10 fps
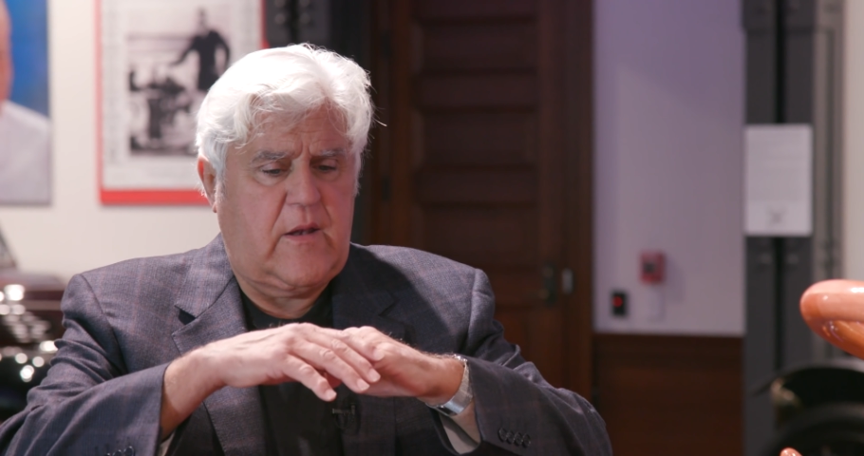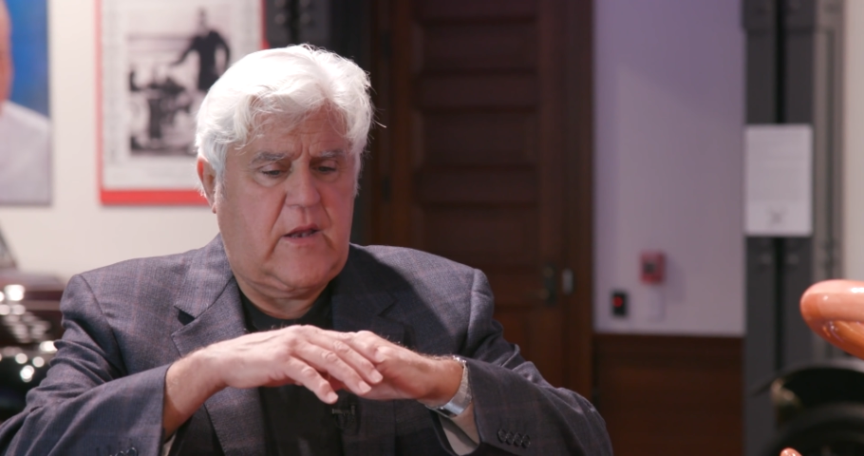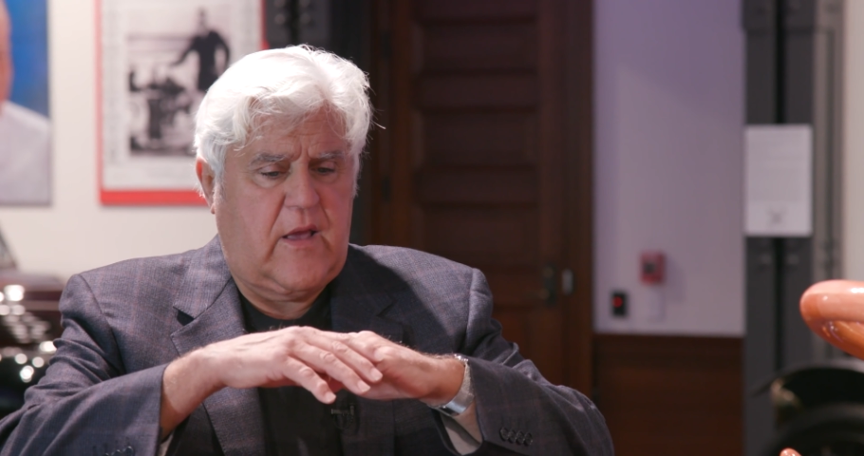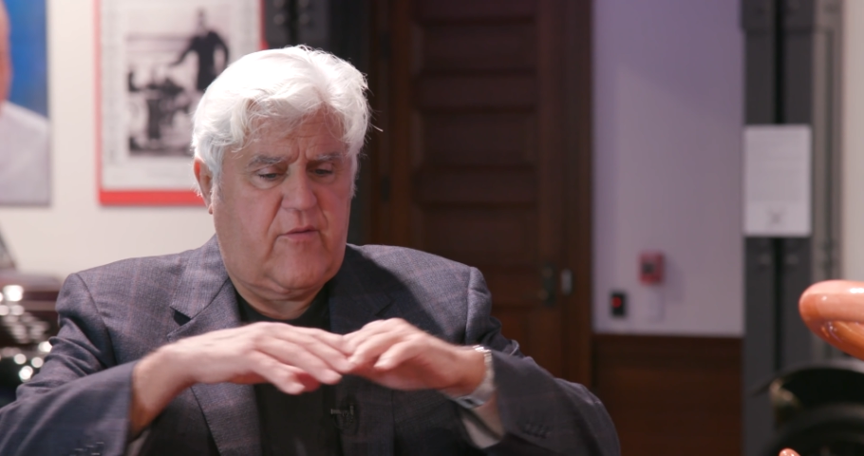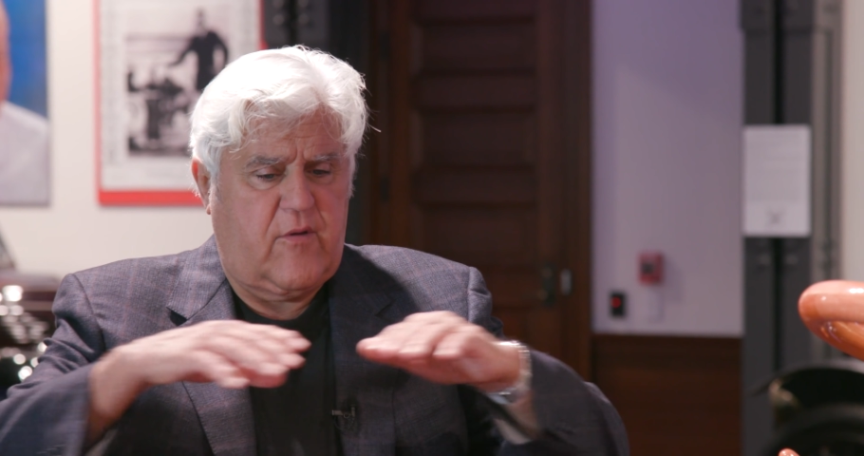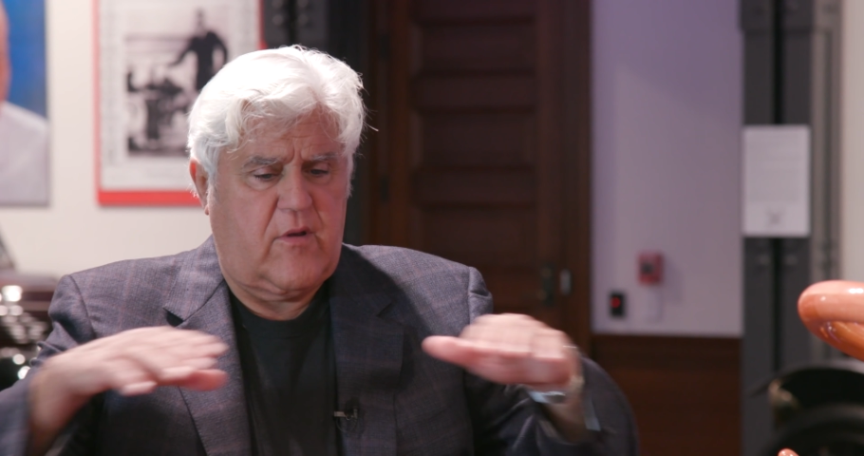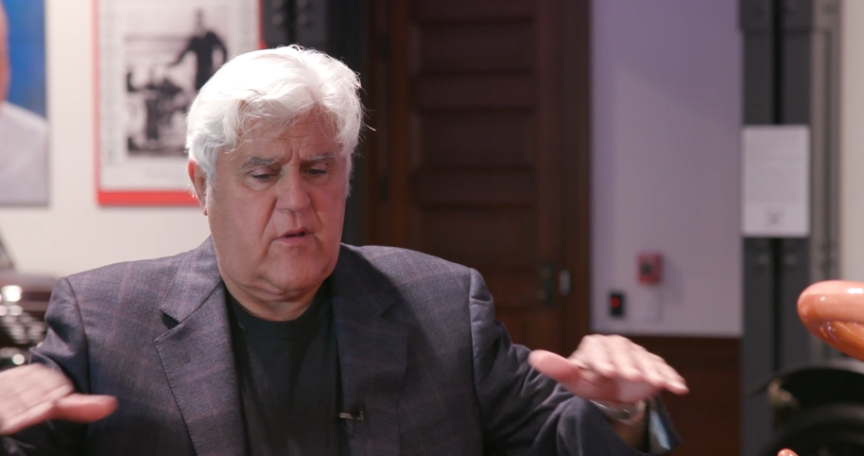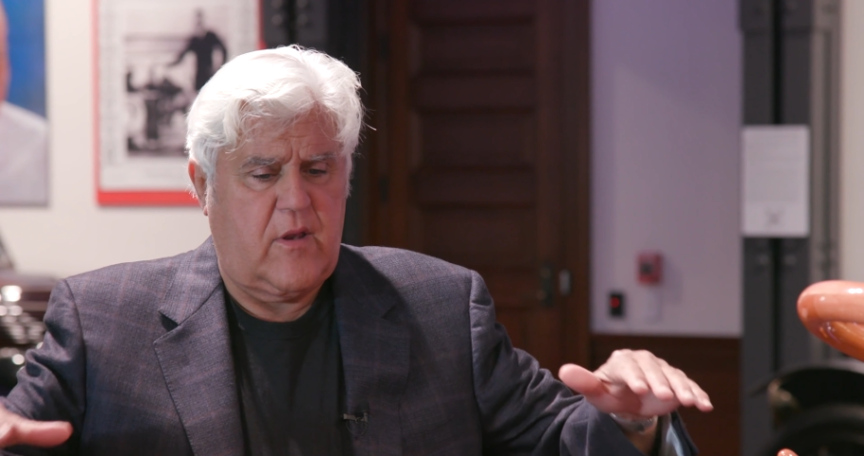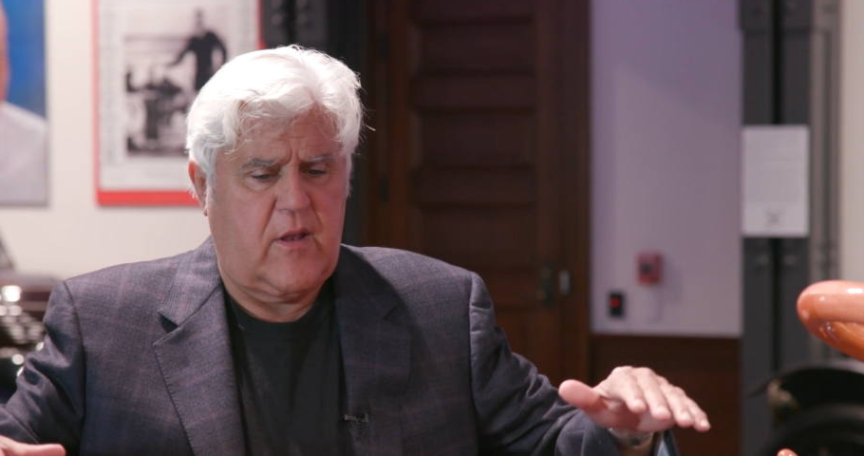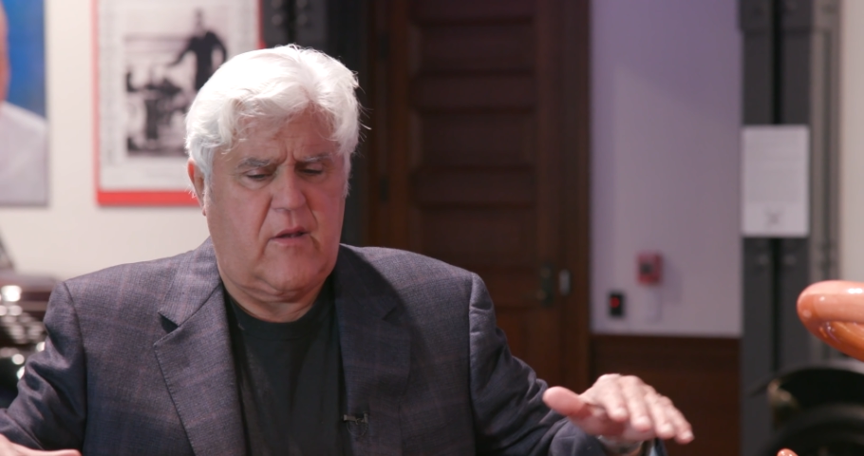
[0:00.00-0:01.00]

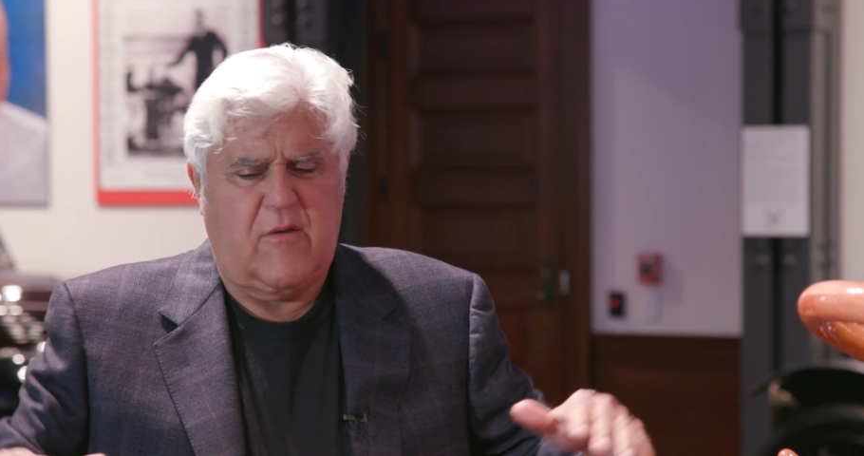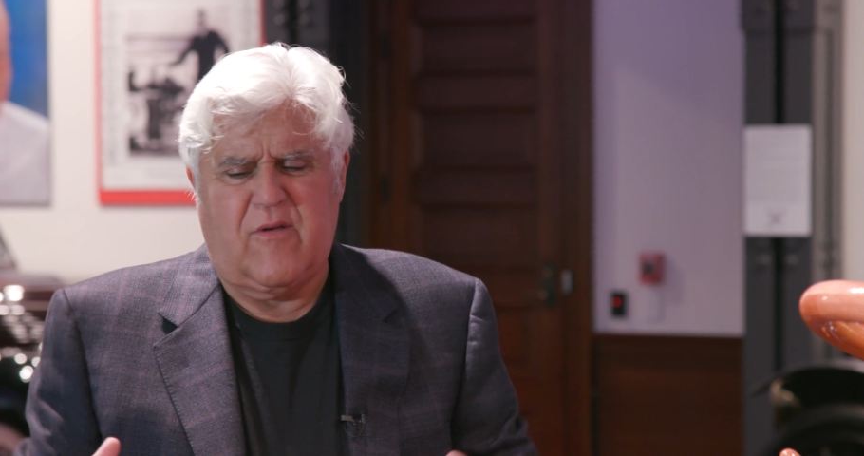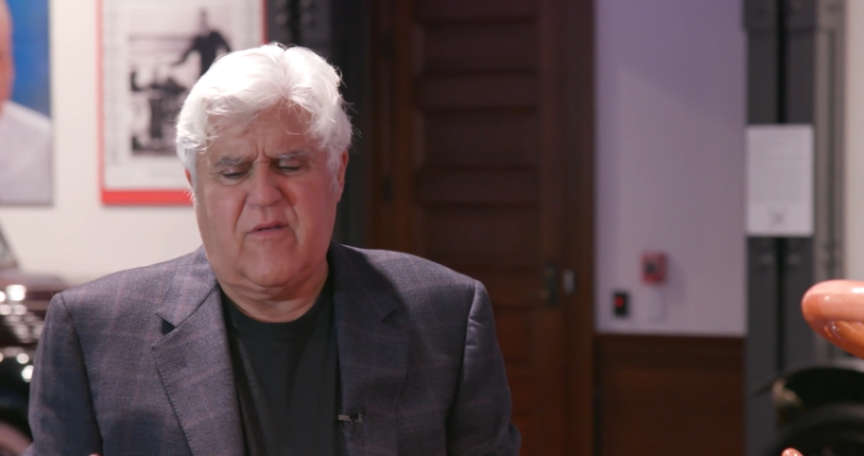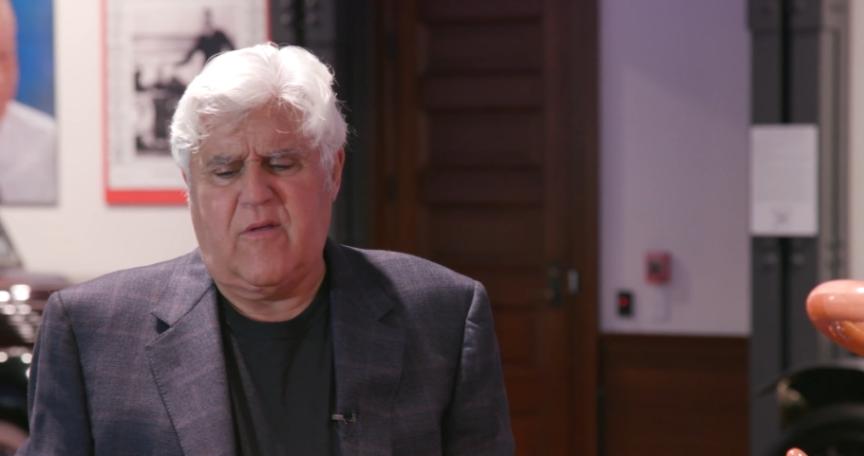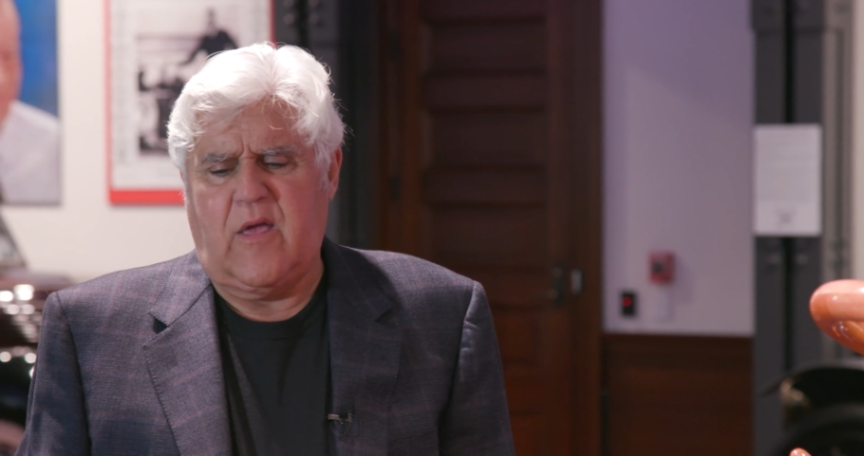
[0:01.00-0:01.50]
desert and they're